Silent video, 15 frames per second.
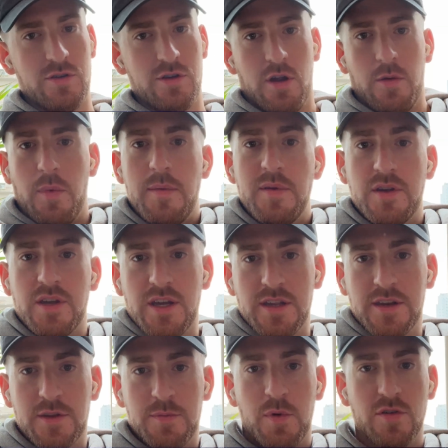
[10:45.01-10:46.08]
Maybe you could
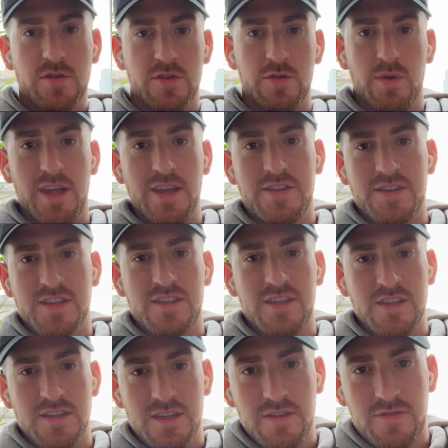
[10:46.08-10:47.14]
get exposure to an
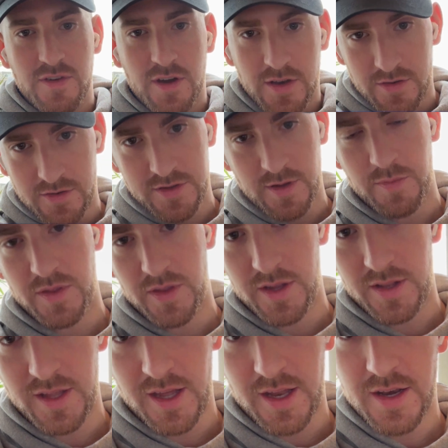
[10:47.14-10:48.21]
A16Z fund or something
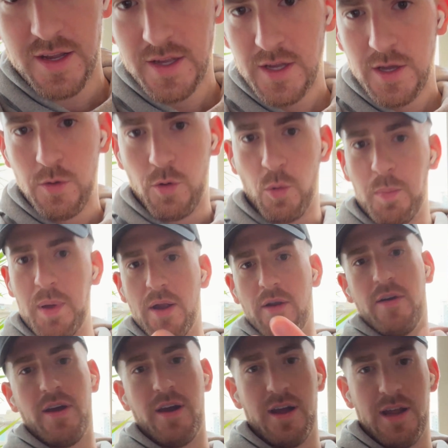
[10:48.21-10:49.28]
like that, or
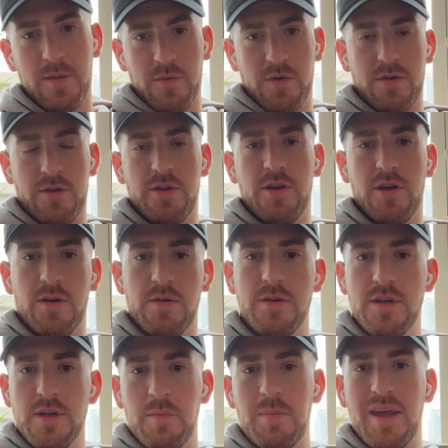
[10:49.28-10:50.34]
Paradigm, or
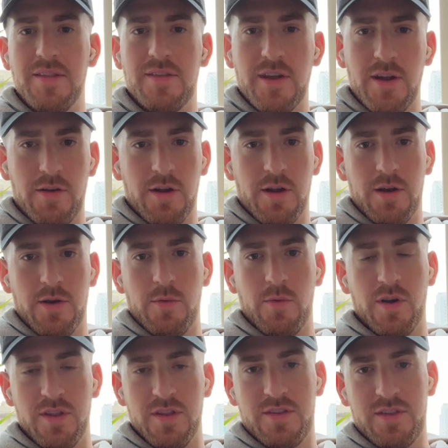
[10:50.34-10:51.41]
Pantera, or
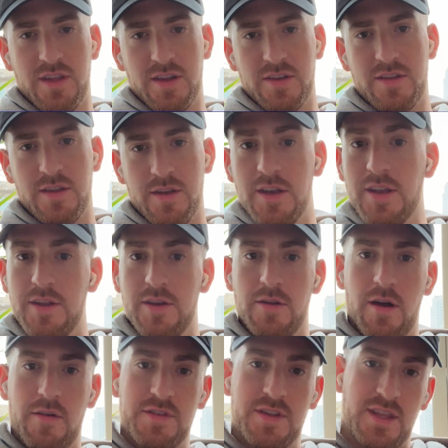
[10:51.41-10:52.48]
one of these things. And
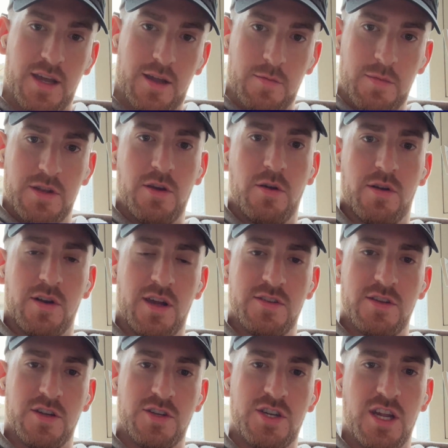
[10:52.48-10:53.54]
obviously that could be tokenized
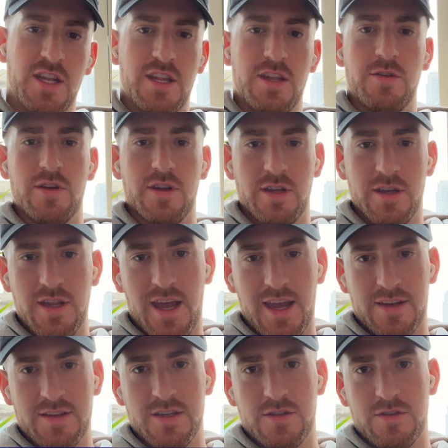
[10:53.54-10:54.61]
on chain that you could get
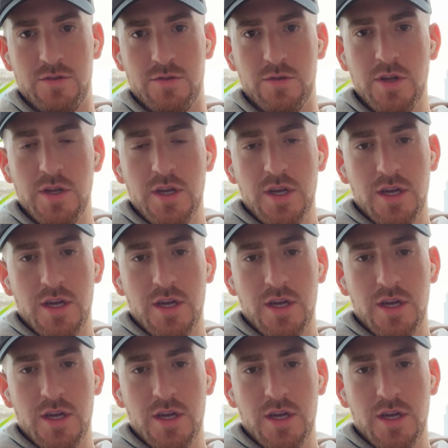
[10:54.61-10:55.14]
access to.